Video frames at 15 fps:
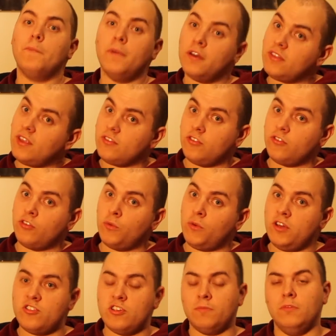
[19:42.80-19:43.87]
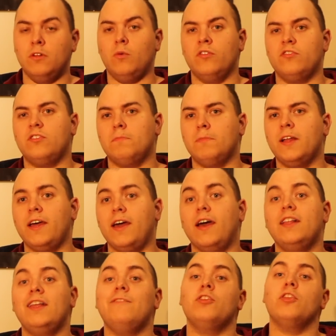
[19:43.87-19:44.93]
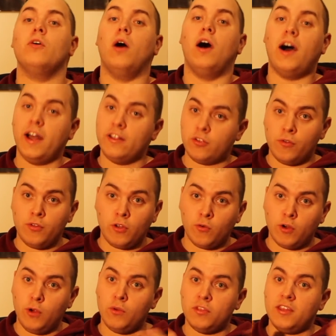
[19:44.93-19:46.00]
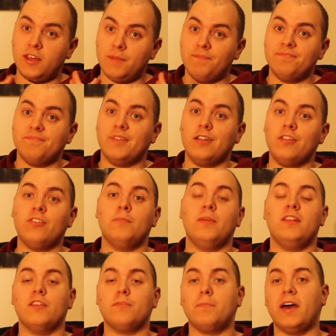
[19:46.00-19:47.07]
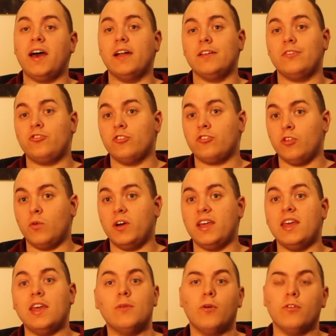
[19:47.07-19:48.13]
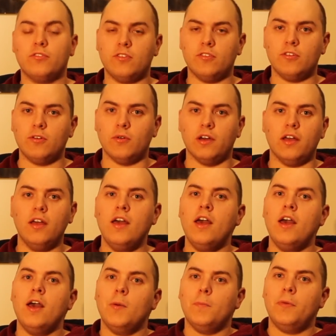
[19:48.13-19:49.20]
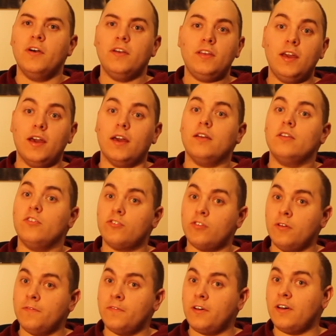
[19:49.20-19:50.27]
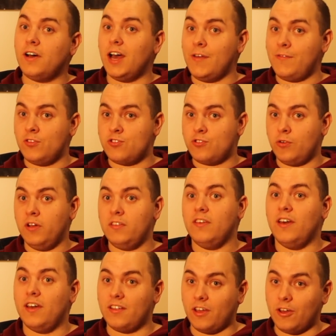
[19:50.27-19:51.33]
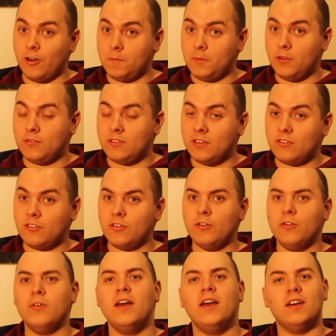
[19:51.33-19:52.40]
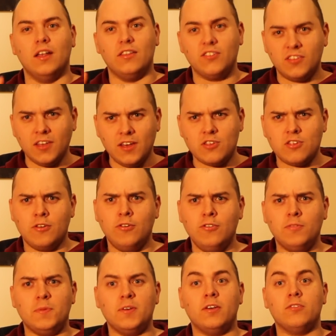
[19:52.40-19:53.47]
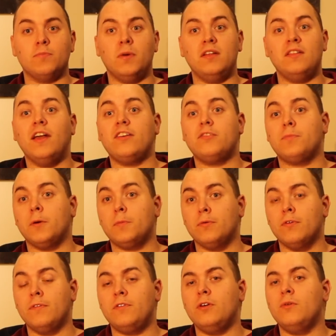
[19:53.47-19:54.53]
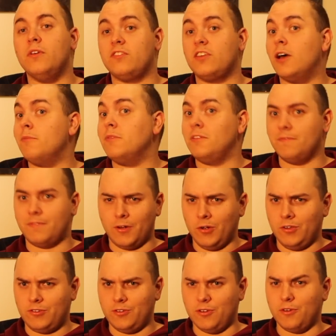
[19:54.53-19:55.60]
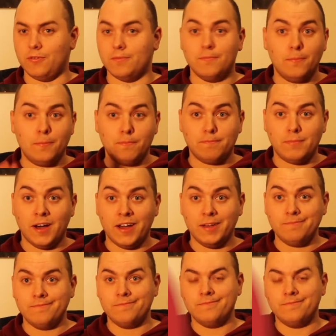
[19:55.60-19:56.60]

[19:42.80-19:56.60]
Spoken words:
But that's just the way Chibnall wants to play it, and even though I don't agree with it, that doesn't mean it's bad, it's just the way he wants to do it. But yeah, so far I've enjoyed it, and I hope you did too, and stay tuned because my next proper review is coming very soon. Bye!